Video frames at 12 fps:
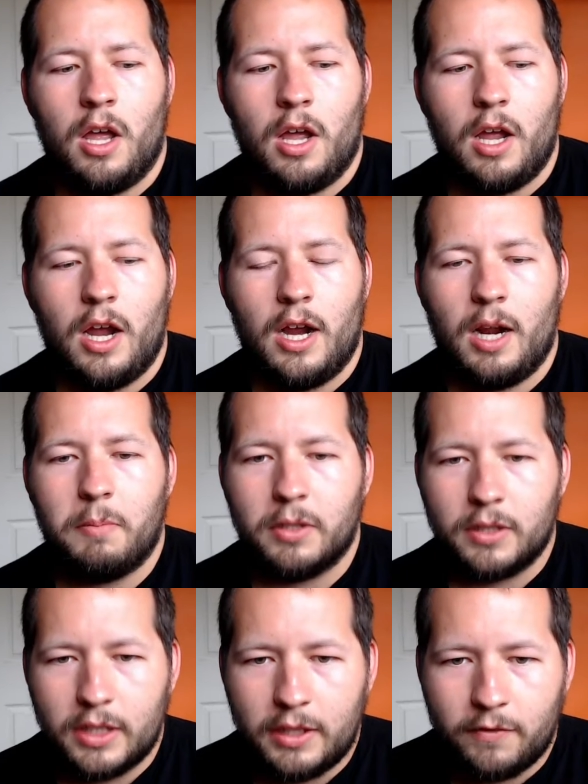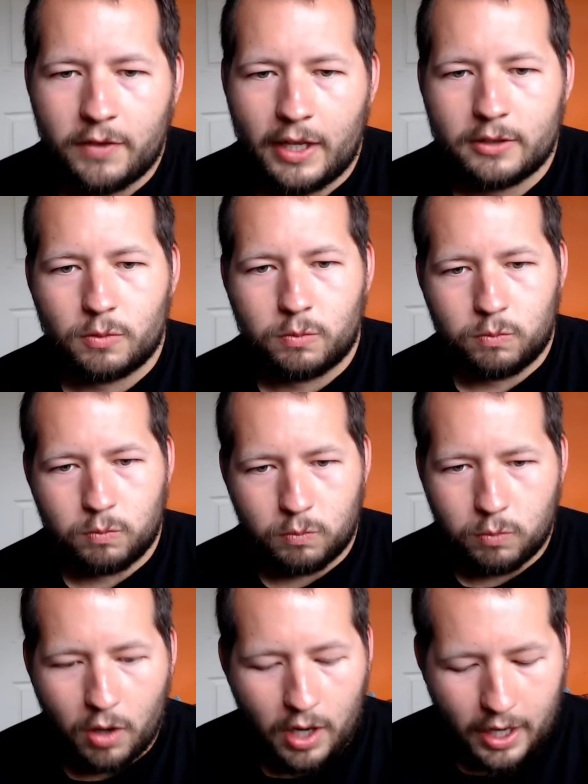and I believe that's
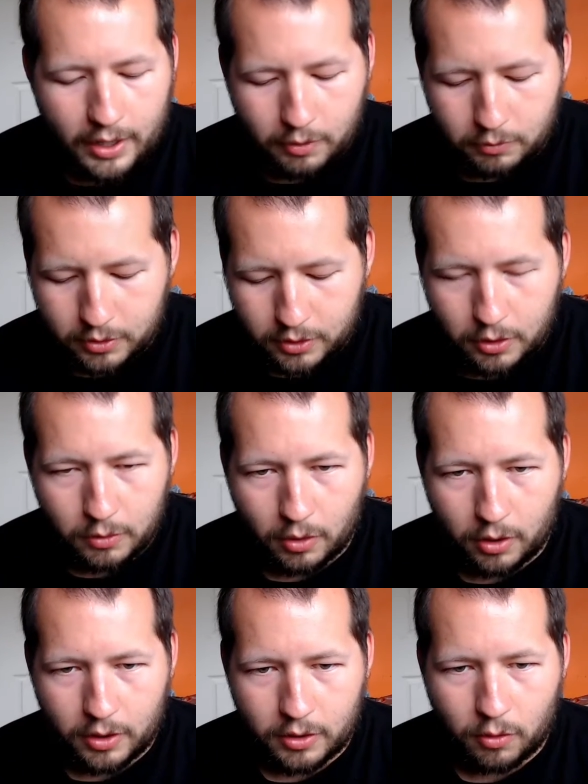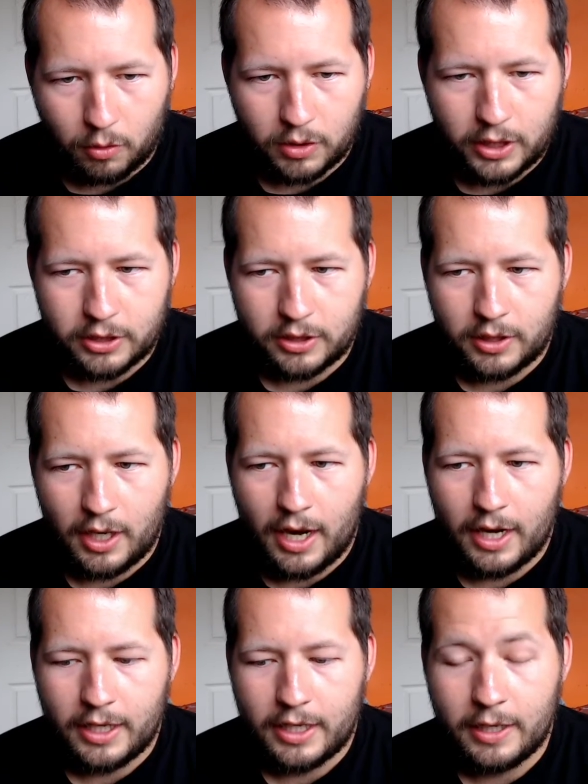why those two are in correlation.
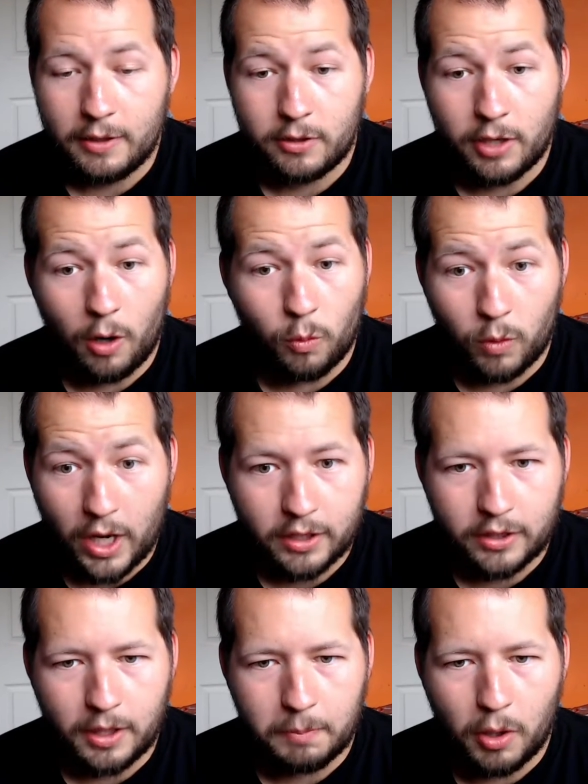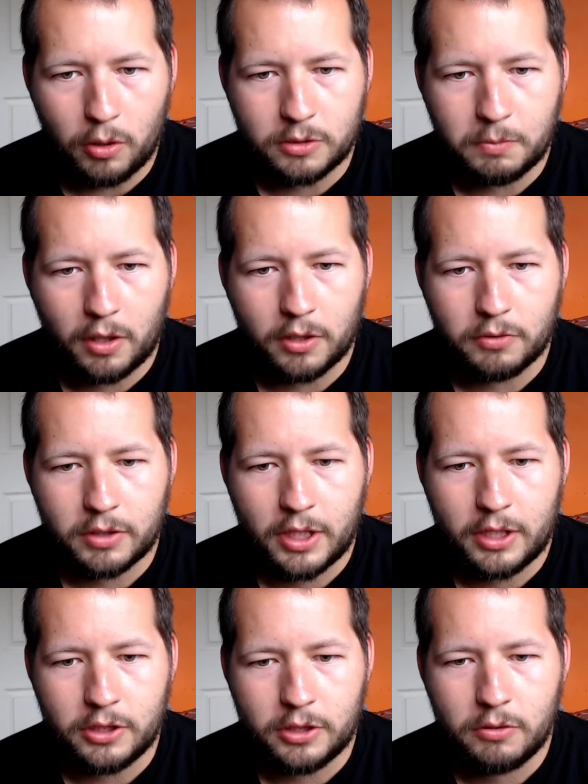And he directly opposed Martin Luther
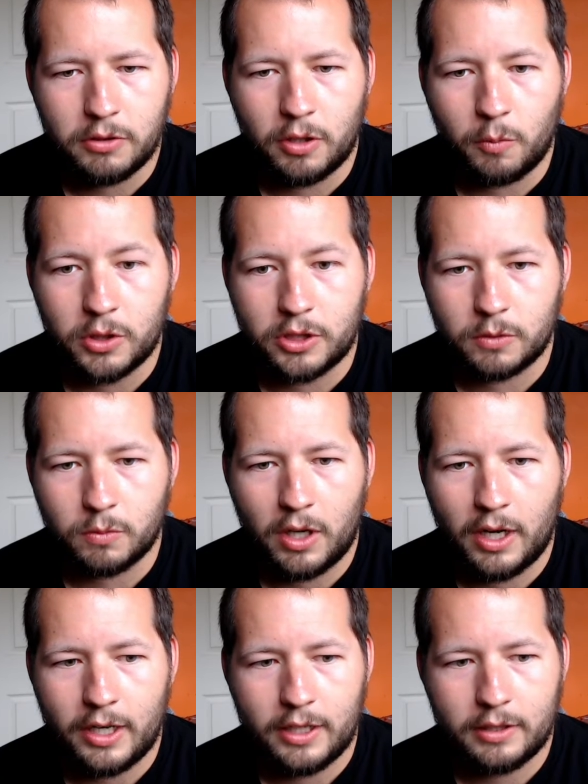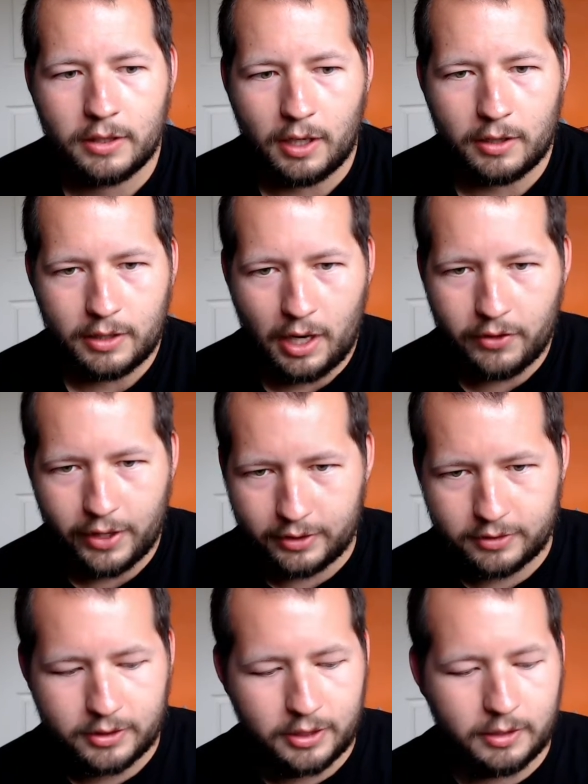King Jr., which is why now that I
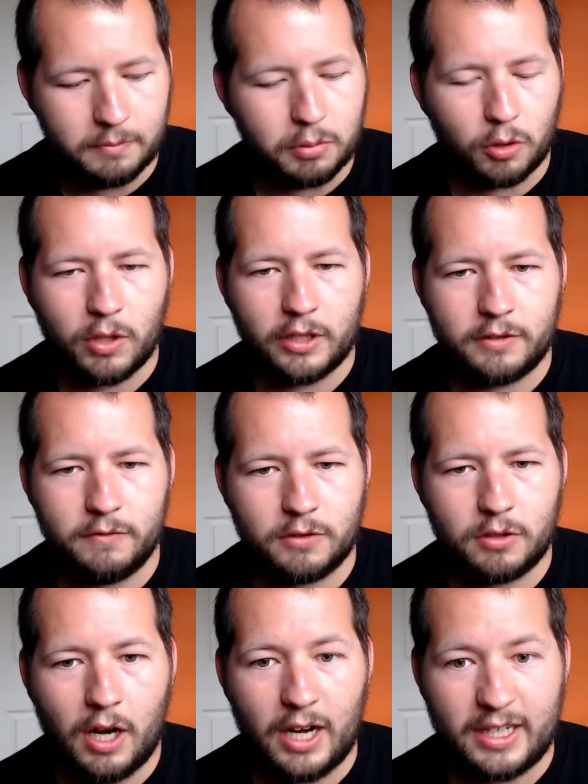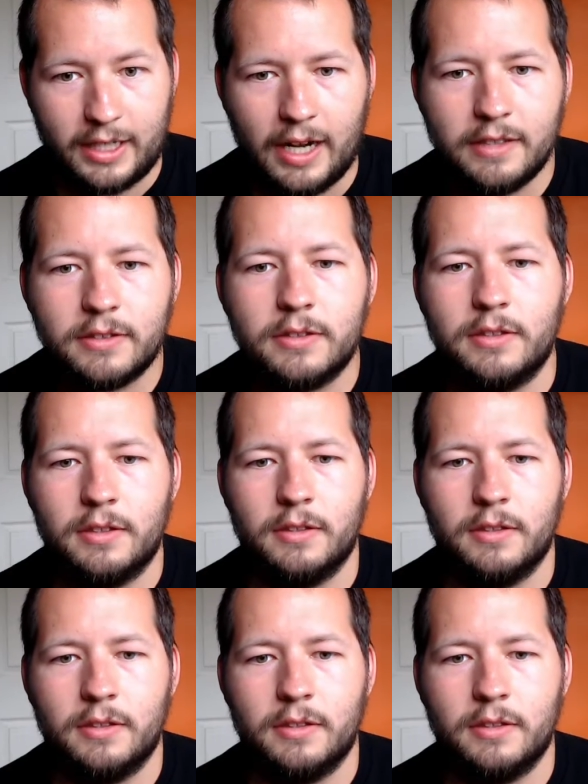see progressives against